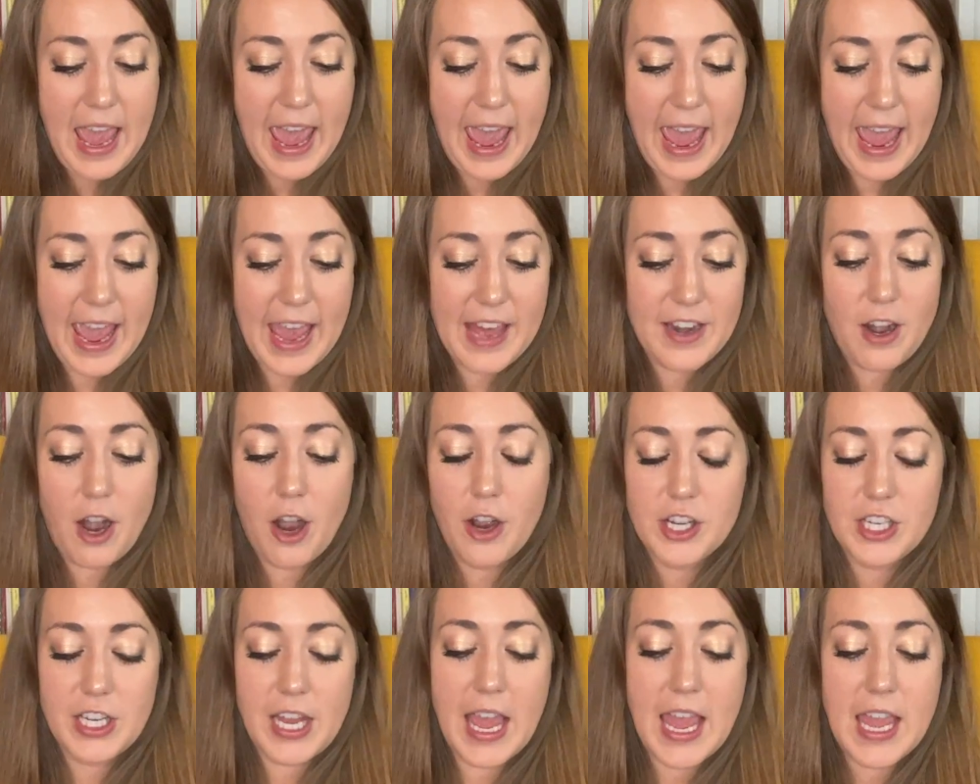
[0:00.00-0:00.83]
And
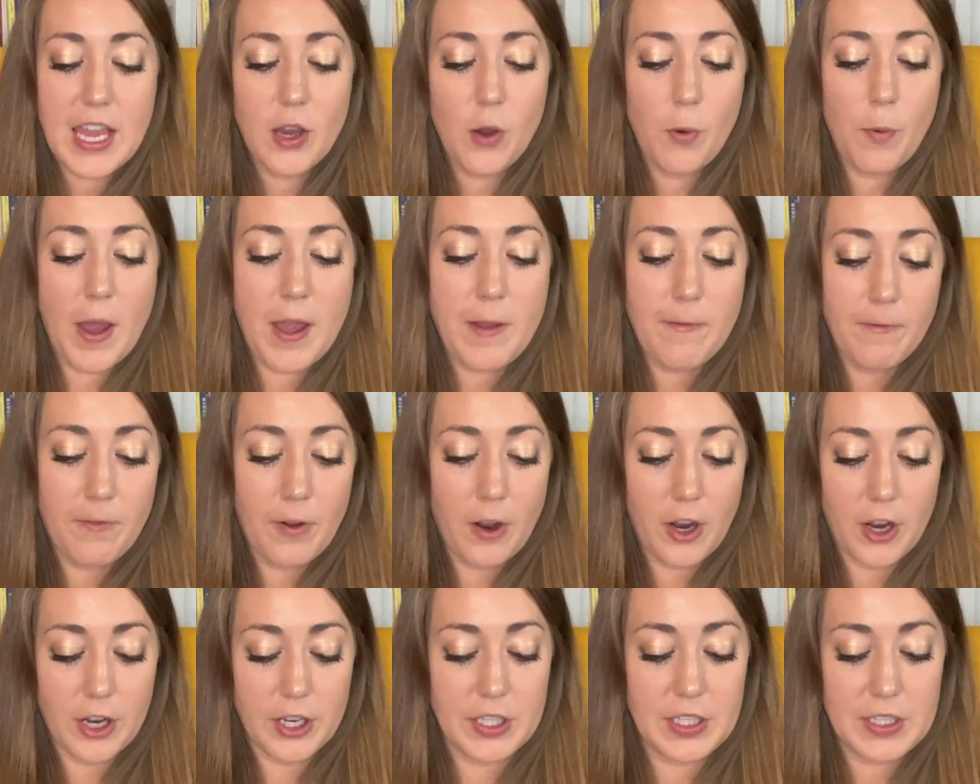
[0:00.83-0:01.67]
our takeaway
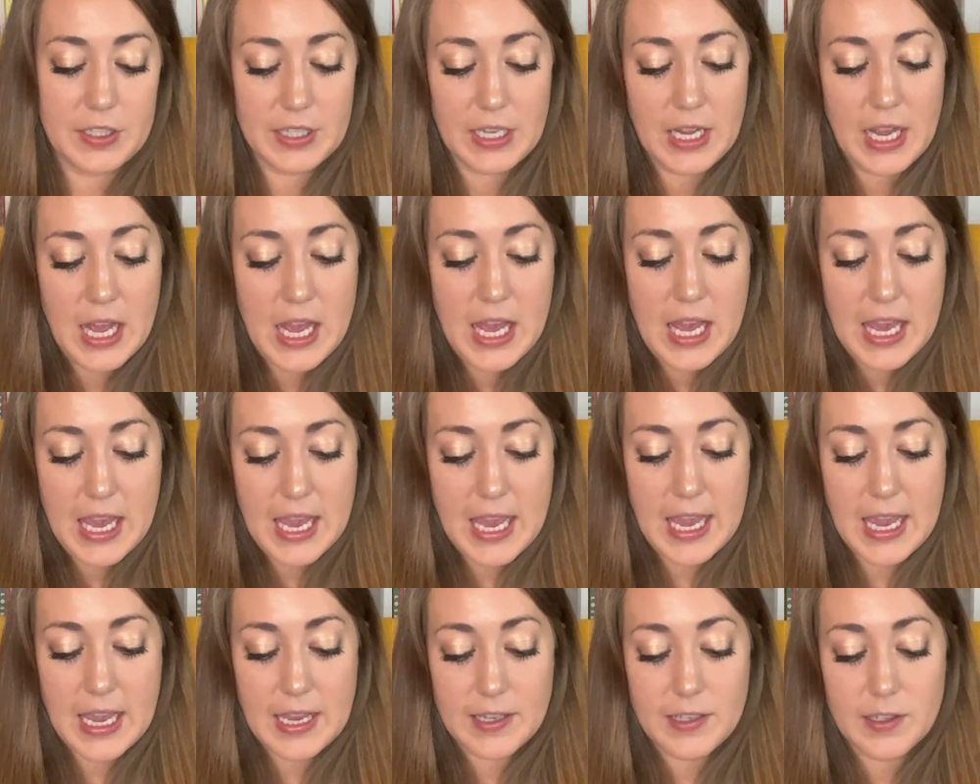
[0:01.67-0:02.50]
verse
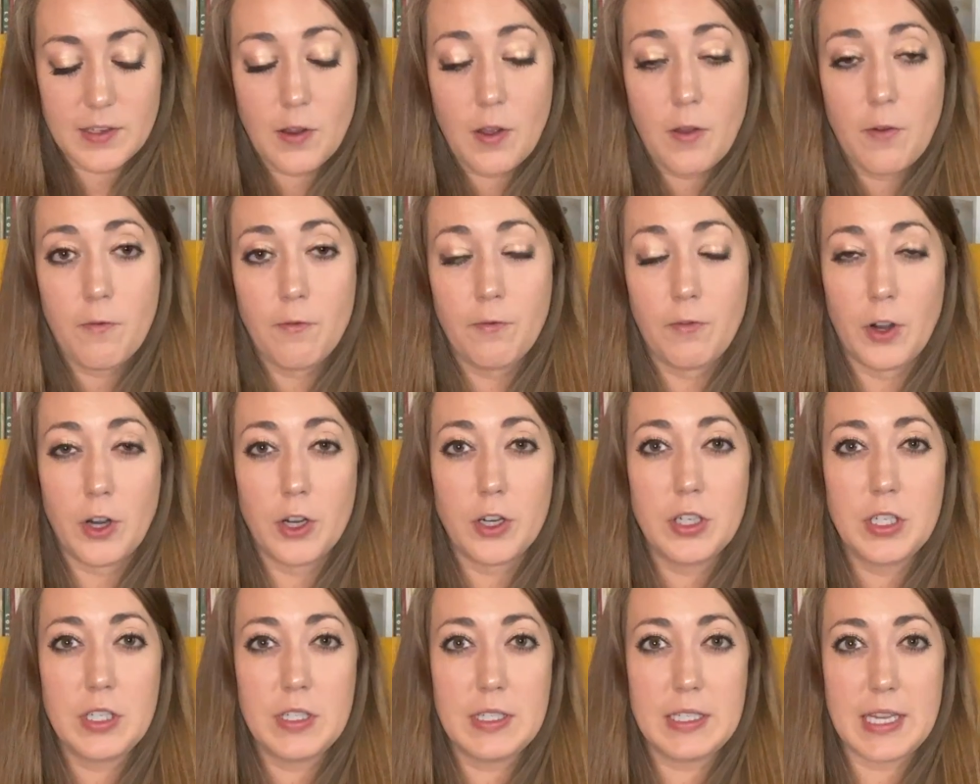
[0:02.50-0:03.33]
is
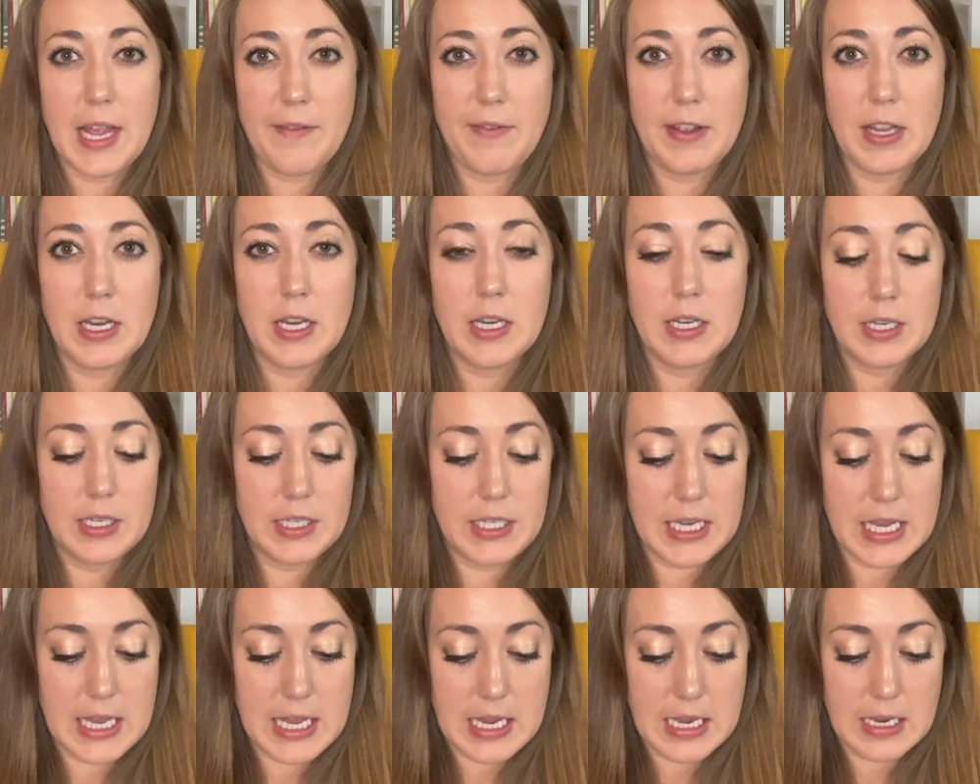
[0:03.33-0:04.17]
verse
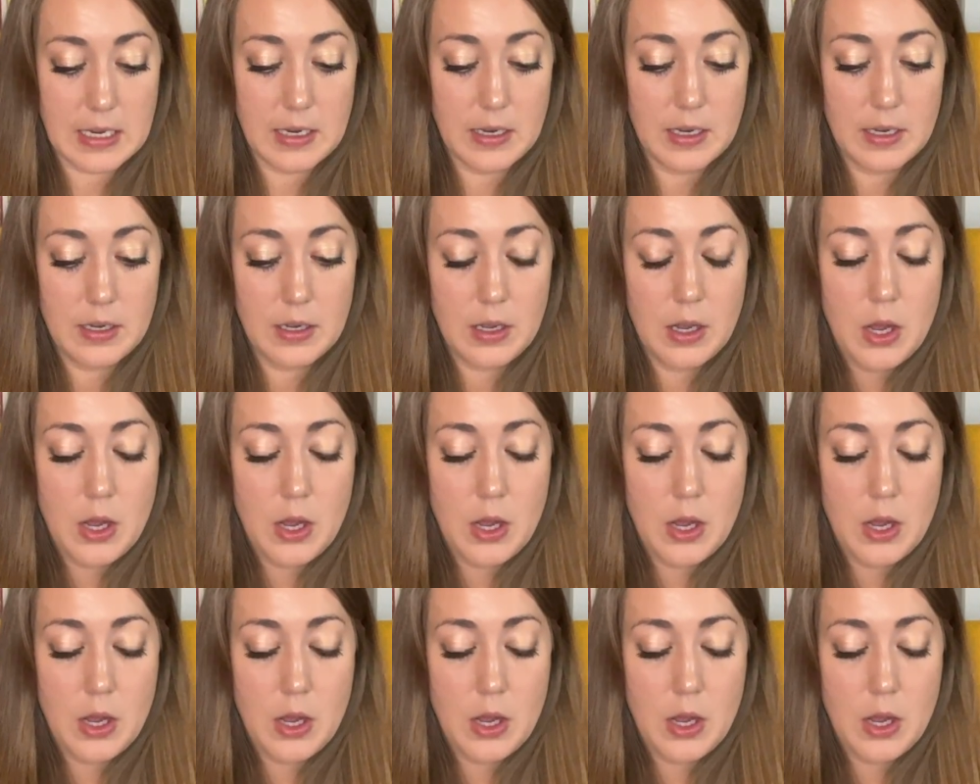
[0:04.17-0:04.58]
seventeen,